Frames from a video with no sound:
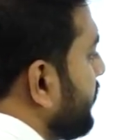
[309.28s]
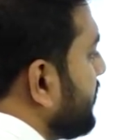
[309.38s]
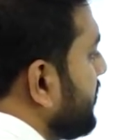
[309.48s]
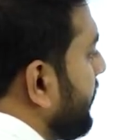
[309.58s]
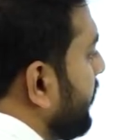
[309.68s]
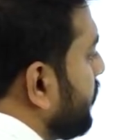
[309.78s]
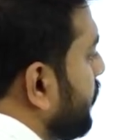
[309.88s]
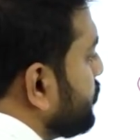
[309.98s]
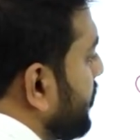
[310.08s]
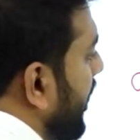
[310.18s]
within double
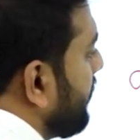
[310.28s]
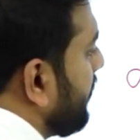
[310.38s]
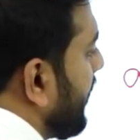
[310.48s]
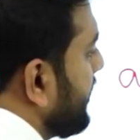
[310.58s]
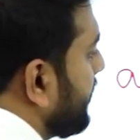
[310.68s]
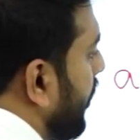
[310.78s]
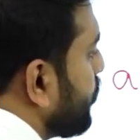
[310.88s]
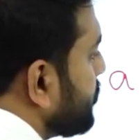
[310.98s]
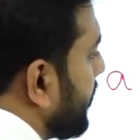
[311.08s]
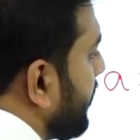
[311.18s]
quotes, I will write
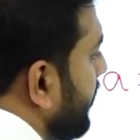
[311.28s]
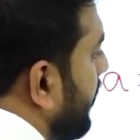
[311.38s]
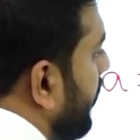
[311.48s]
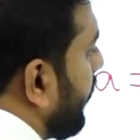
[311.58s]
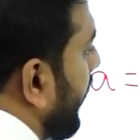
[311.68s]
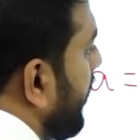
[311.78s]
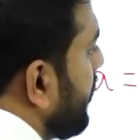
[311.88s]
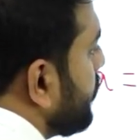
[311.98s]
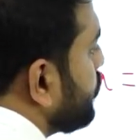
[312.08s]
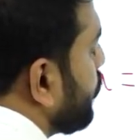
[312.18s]
Koushik. Okay,
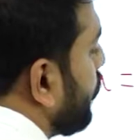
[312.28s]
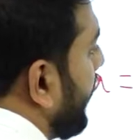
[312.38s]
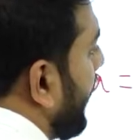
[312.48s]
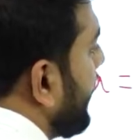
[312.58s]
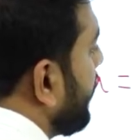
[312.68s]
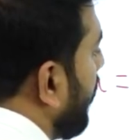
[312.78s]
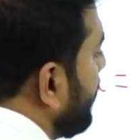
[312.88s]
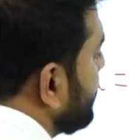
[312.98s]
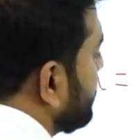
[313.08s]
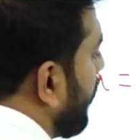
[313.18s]
so can I call
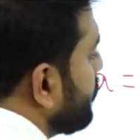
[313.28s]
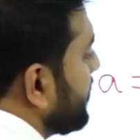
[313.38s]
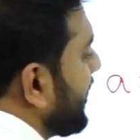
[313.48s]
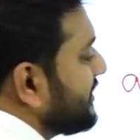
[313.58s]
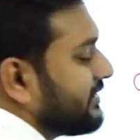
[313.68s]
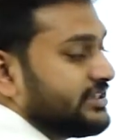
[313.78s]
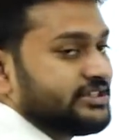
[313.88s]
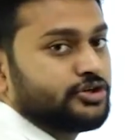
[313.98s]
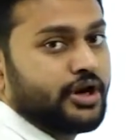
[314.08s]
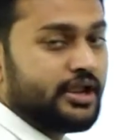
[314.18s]
this Koushik as
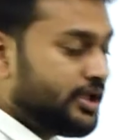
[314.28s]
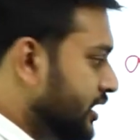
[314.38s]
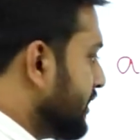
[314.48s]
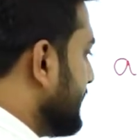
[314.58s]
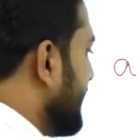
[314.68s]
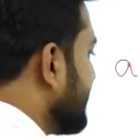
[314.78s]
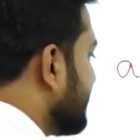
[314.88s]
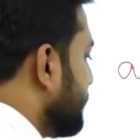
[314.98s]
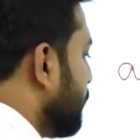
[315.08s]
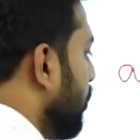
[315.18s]
string?
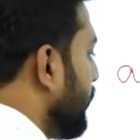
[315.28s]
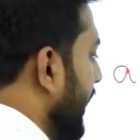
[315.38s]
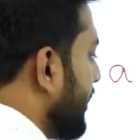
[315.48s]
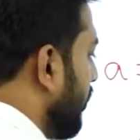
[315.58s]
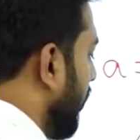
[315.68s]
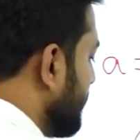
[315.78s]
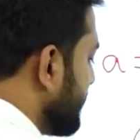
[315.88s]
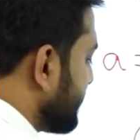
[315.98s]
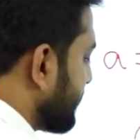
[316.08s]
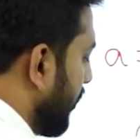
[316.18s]
Yes, you can call
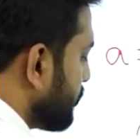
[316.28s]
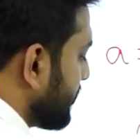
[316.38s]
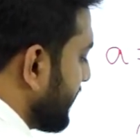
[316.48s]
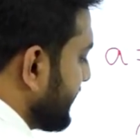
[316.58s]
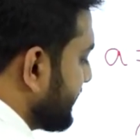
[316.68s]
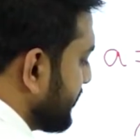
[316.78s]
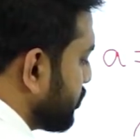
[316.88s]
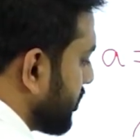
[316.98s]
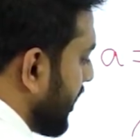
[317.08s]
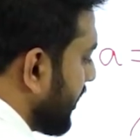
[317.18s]
this Koushik as
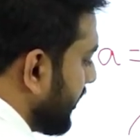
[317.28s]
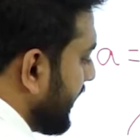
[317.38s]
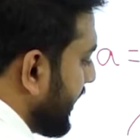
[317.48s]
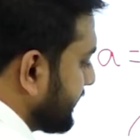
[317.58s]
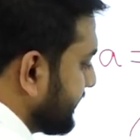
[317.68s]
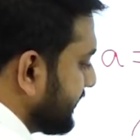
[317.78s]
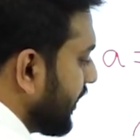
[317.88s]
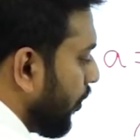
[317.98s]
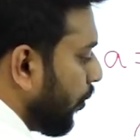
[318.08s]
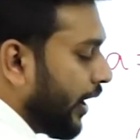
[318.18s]
string. Yes.
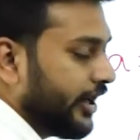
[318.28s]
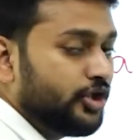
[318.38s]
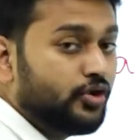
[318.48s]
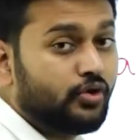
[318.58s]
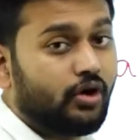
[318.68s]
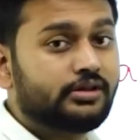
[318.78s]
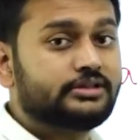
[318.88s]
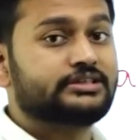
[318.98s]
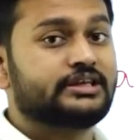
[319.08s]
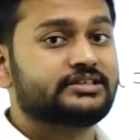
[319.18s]
Why do you call
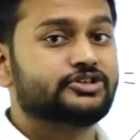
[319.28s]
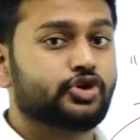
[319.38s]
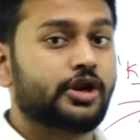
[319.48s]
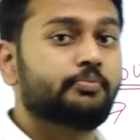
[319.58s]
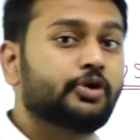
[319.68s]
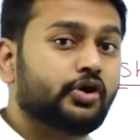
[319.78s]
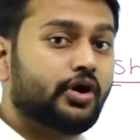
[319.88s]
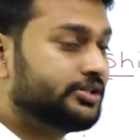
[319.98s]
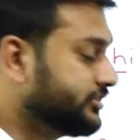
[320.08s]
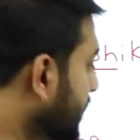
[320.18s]
this as a string? Because